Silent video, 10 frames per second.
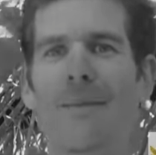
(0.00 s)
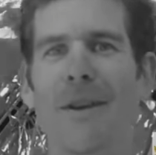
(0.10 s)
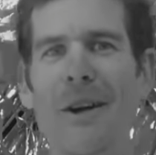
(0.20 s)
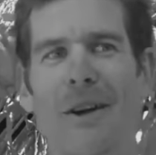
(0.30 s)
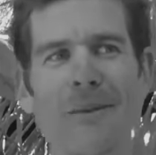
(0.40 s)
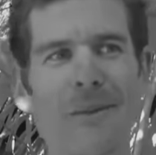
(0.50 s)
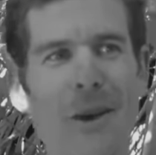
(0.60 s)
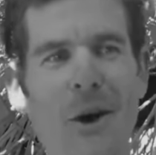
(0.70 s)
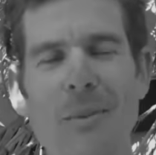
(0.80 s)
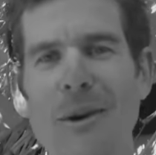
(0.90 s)
you know,
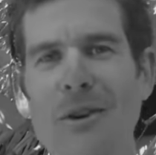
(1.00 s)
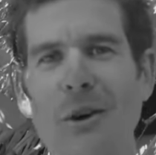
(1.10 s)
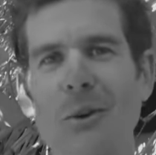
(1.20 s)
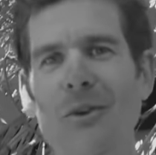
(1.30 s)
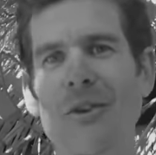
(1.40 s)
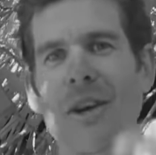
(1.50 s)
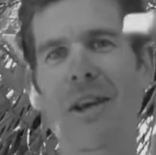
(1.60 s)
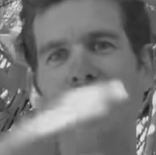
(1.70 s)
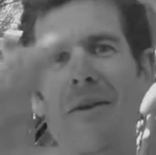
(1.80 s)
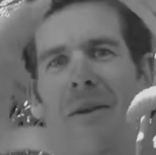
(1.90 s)
go to McDonald's and
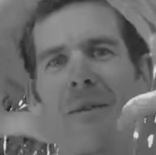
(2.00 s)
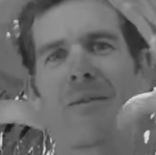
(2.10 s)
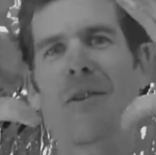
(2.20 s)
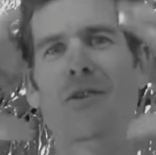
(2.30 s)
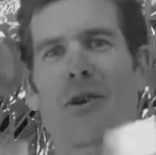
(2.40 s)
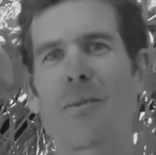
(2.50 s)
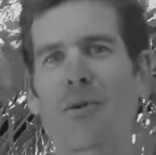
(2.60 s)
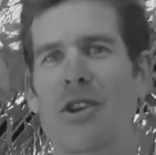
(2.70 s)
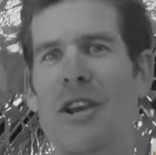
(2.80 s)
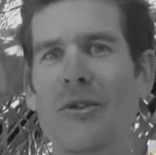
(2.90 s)
get the triple
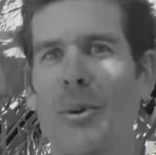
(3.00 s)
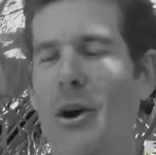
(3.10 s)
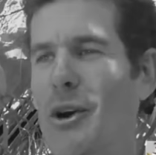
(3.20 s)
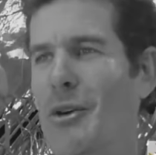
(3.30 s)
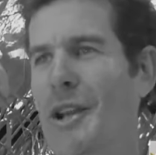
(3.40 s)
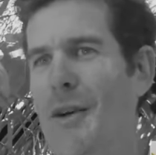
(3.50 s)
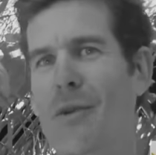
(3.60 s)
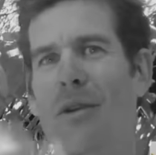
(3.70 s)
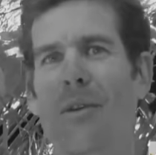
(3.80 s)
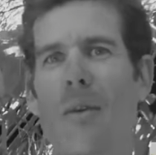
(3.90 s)
cheeseburger and get
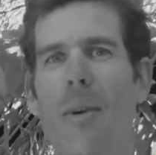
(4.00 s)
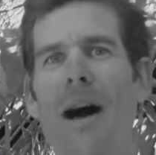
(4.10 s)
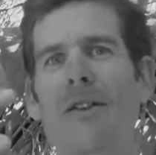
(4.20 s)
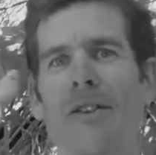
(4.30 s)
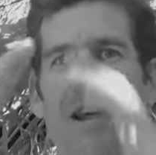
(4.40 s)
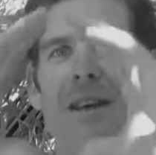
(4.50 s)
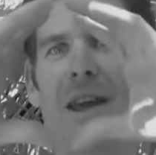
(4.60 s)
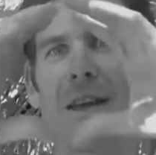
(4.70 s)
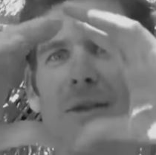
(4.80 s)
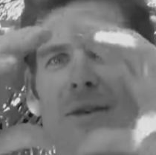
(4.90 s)
rid of the buns and
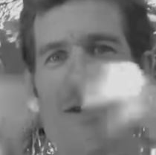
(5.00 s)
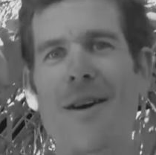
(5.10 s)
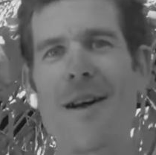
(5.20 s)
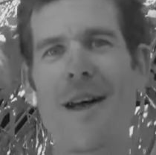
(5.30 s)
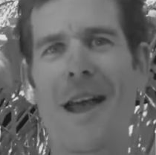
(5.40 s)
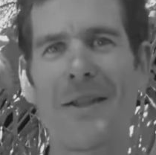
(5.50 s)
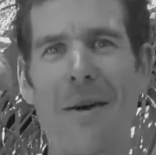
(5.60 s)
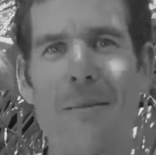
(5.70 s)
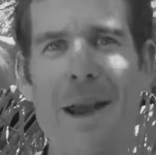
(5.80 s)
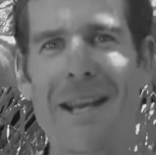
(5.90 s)
eat
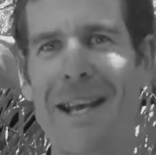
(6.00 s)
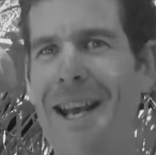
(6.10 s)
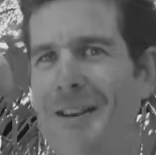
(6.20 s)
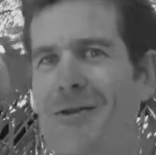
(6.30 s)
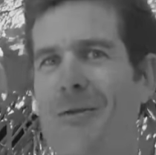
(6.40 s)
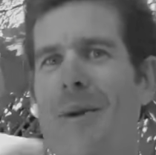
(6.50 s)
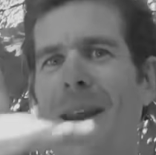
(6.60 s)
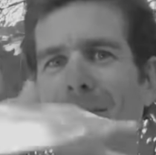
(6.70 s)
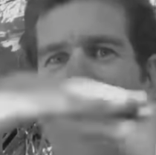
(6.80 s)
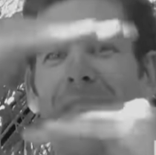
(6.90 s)
the meat, get extra
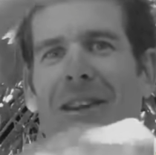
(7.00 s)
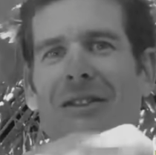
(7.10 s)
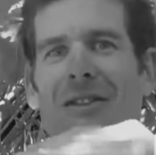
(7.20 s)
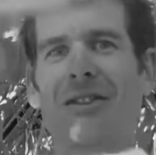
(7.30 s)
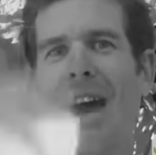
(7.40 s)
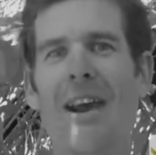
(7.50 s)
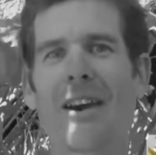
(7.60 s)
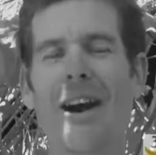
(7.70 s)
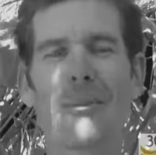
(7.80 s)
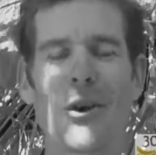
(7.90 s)
meat patties and stack it
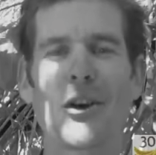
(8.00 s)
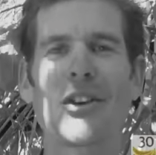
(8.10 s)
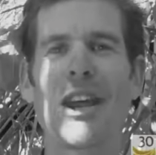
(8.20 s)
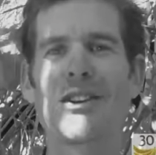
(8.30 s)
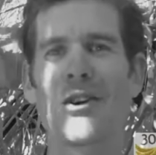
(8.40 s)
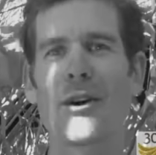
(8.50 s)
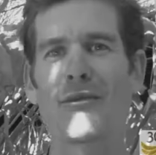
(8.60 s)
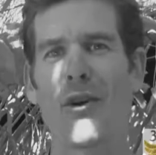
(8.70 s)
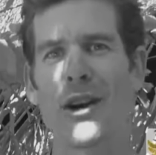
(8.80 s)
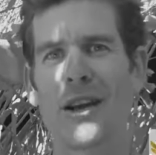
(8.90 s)
up, go to TGI
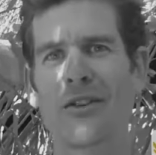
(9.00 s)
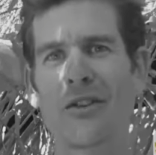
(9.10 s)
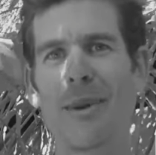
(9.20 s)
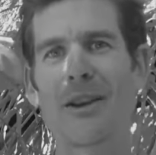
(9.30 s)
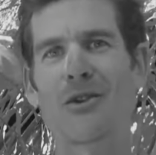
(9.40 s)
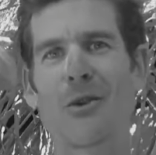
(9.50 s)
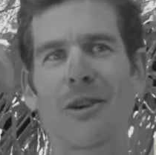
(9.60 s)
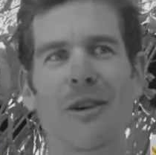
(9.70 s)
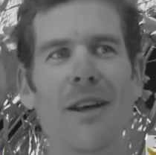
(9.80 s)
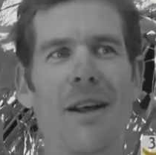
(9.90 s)
Fridays, just make sure
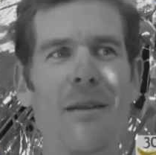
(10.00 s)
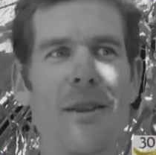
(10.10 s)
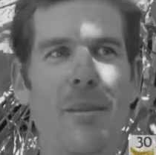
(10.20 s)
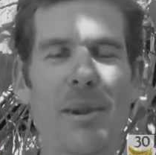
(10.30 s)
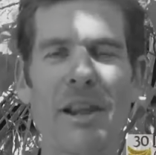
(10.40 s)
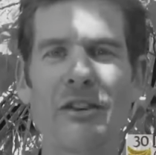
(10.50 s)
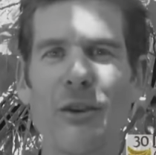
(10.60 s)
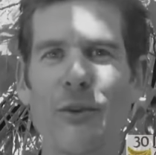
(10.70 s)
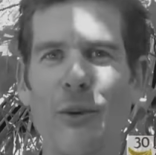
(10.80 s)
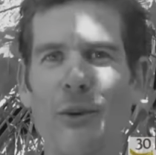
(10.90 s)
you bless
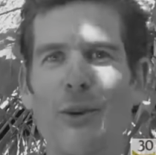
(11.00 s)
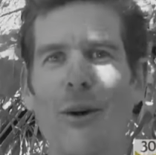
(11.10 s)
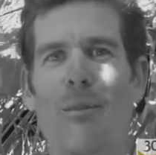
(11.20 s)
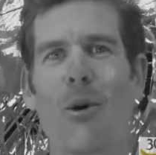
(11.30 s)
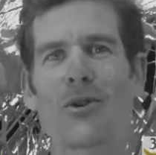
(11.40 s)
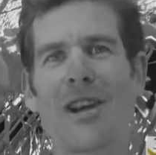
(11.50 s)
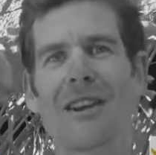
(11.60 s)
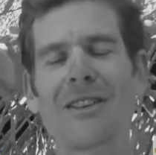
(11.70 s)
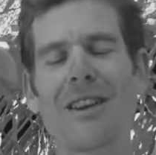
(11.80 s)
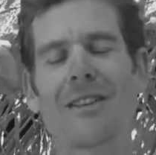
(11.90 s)
the food like Paul
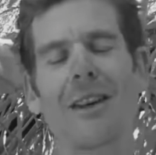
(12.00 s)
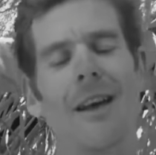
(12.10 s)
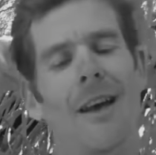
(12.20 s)
Check says.